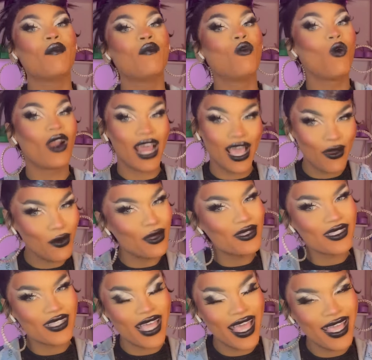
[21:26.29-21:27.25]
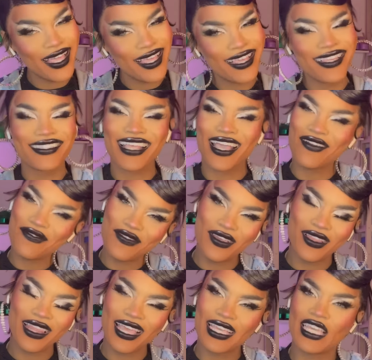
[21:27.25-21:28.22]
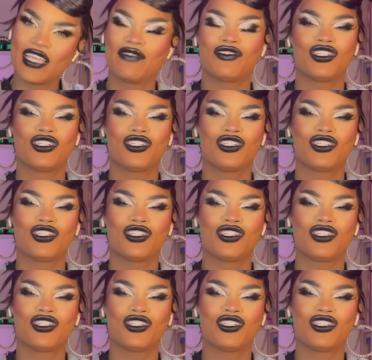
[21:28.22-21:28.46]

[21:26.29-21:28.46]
What I will say is I feel like if